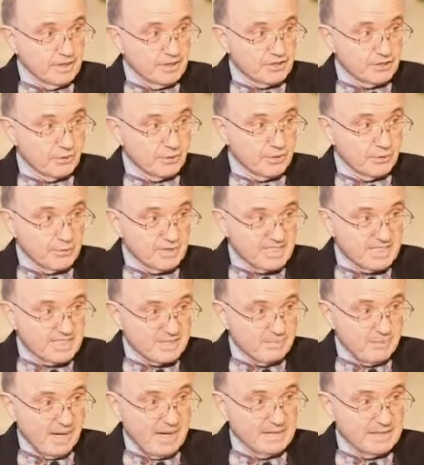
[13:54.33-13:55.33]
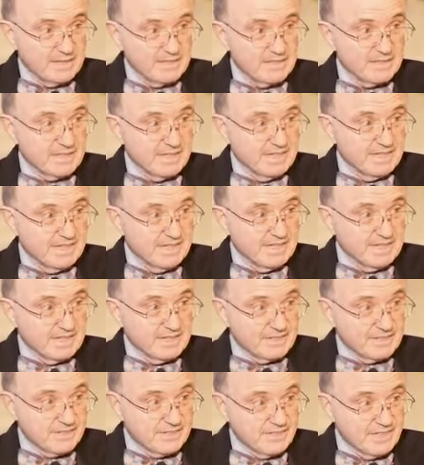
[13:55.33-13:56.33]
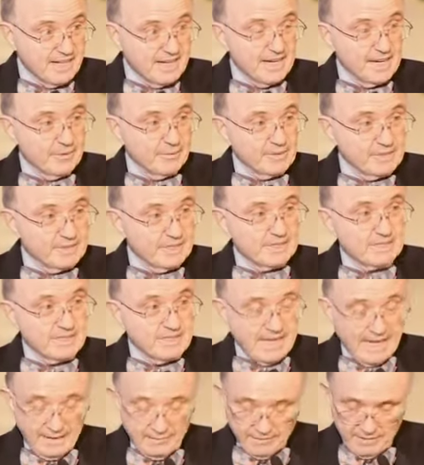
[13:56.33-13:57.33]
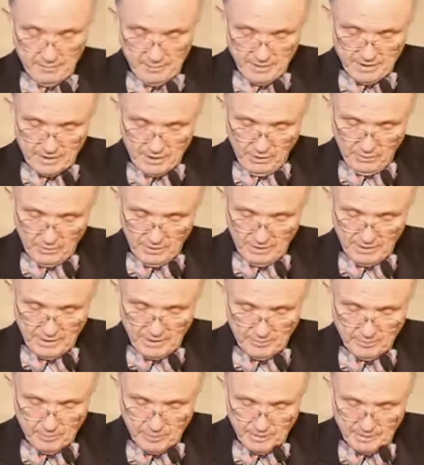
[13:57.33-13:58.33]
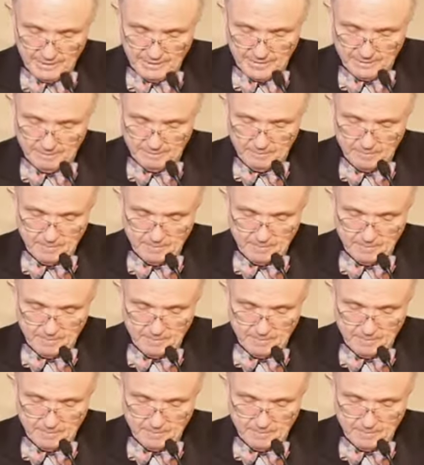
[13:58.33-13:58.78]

So the response is there. It doesn't have to be totally complete.